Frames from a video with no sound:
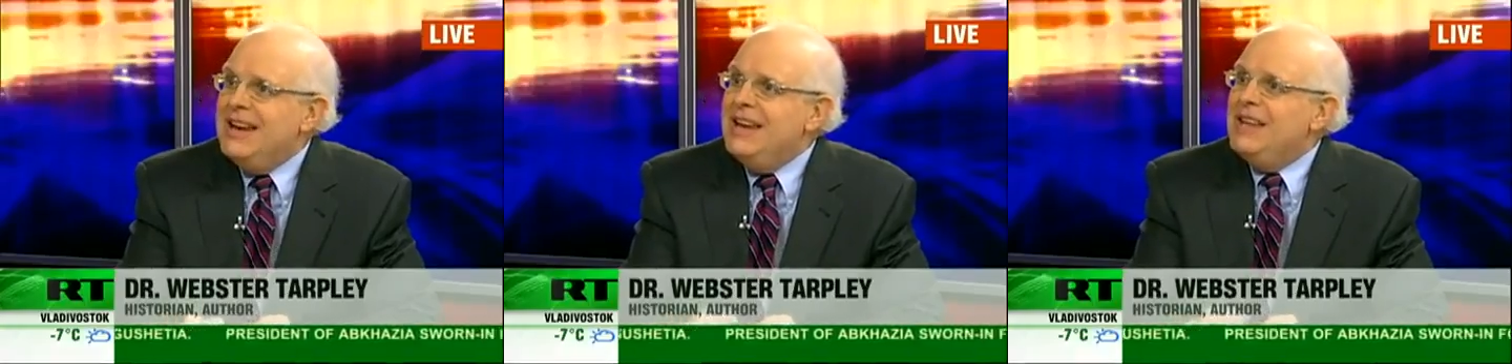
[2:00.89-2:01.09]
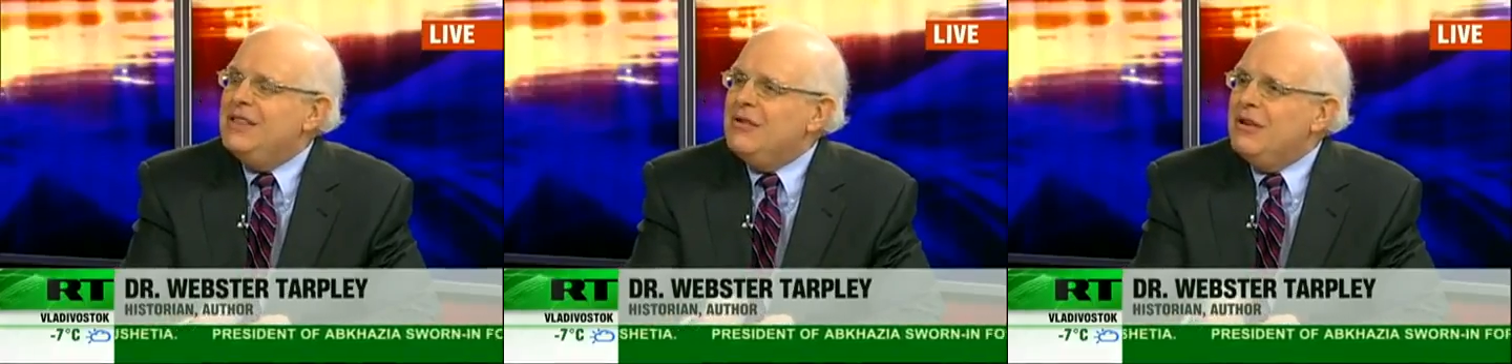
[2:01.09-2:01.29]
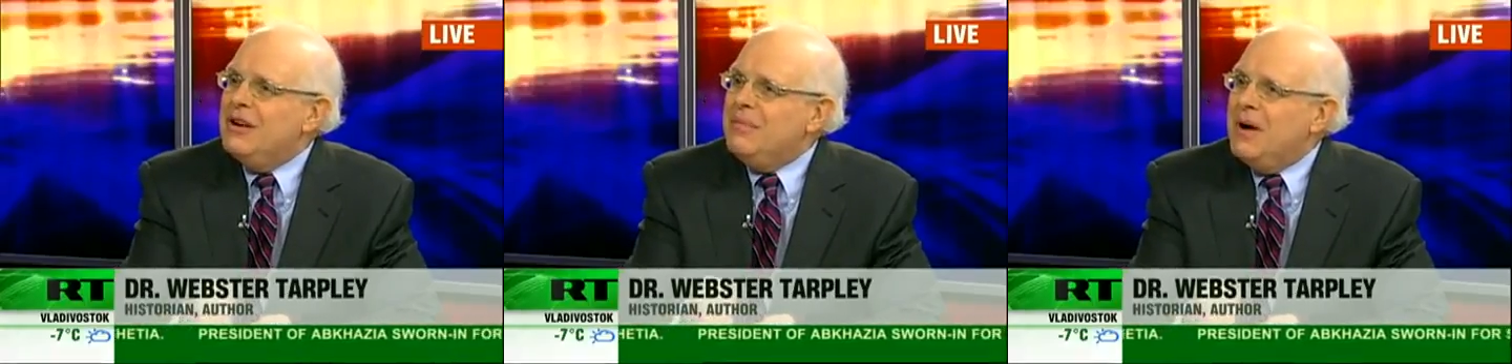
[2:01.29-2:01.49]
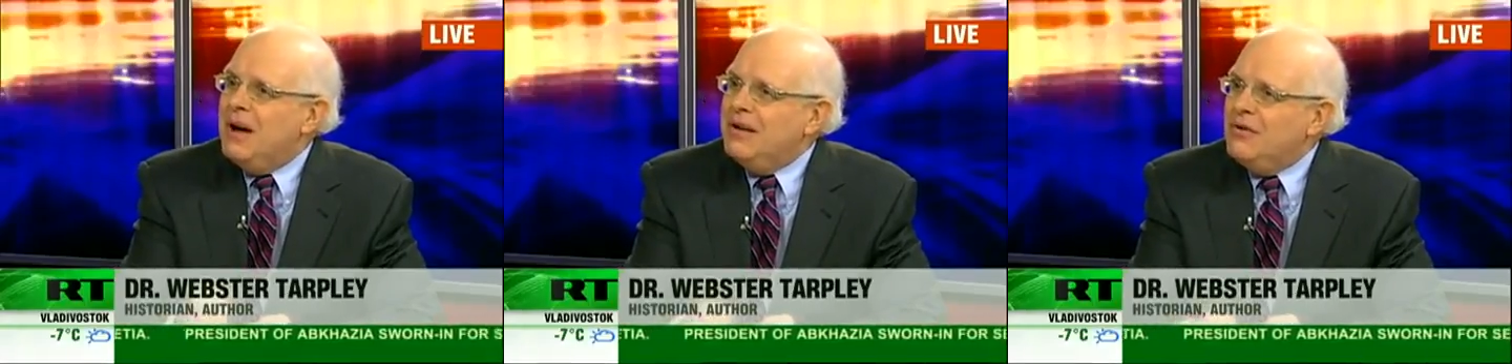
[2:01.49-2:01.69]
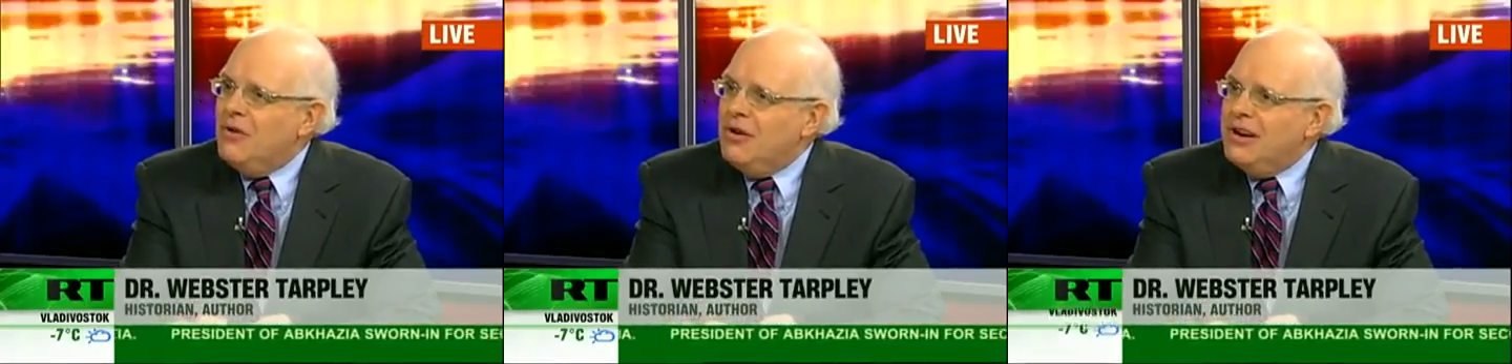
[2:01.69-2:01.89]
He thought
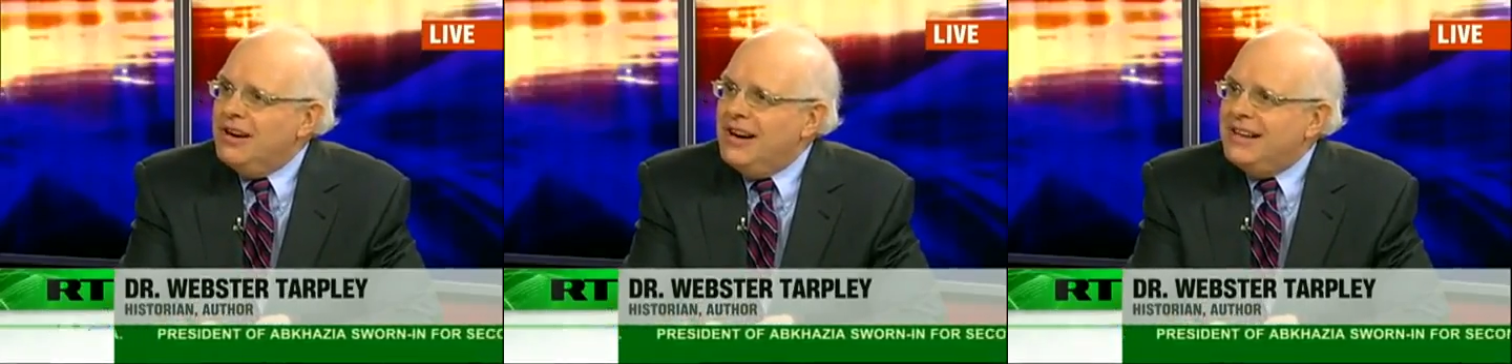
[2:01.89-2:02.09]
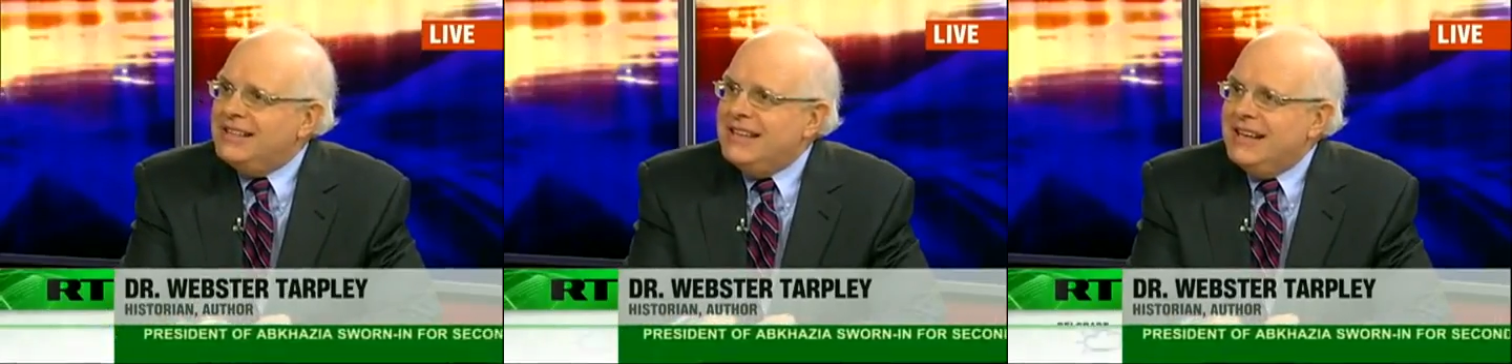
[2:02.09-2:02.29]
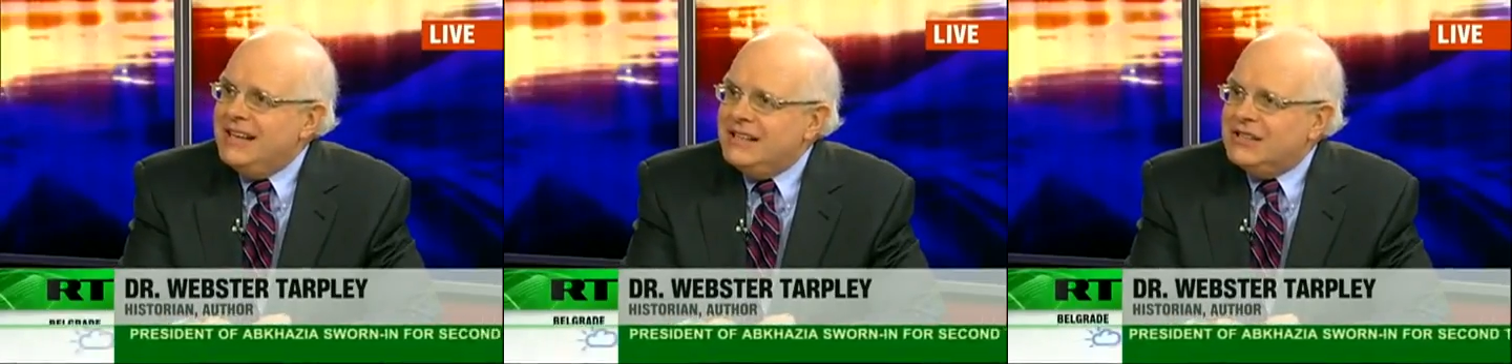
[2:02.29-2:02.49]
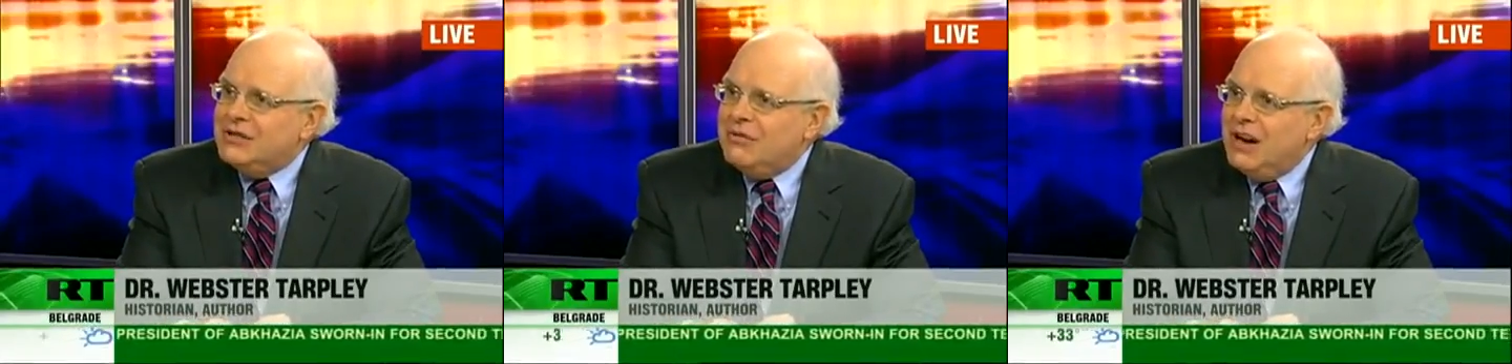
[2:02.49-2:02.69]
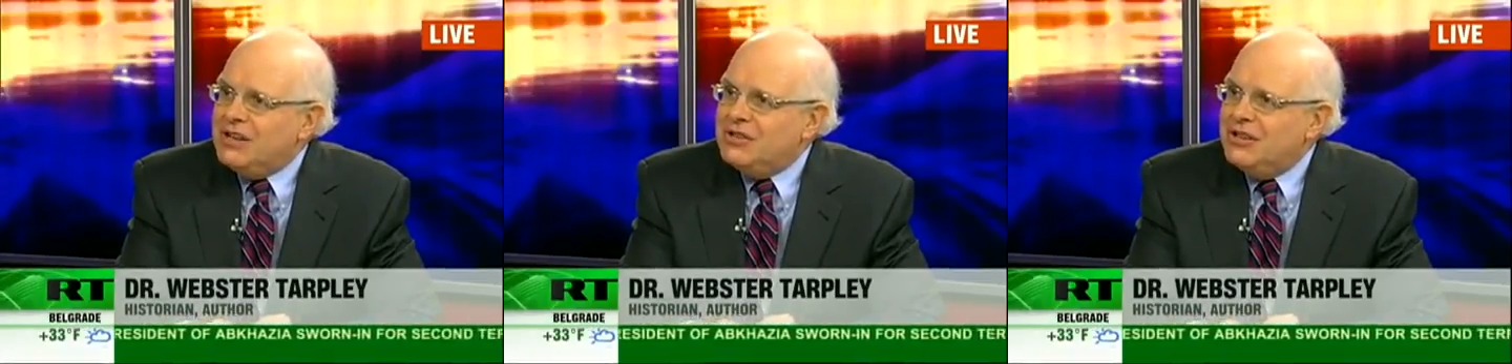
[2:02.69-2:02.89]
about organizing an
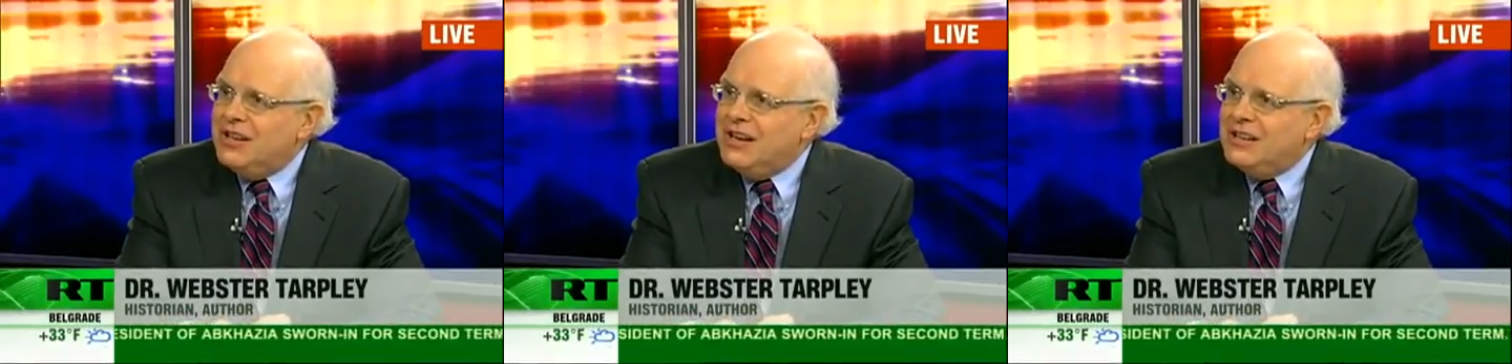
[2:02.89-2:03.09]
insurrection